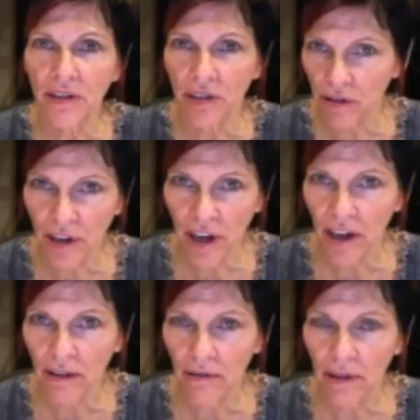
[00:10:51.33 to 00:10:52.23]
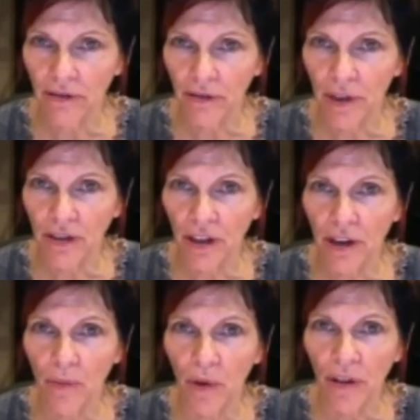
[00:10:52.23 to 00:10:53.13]
geotag information
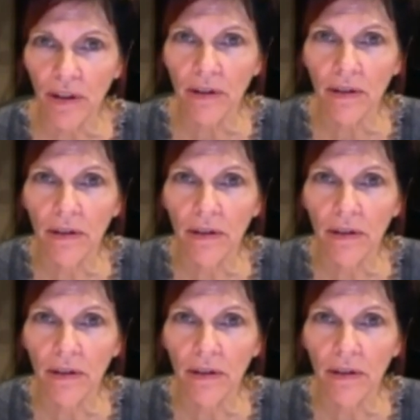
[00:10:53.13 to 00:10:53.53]
come with it?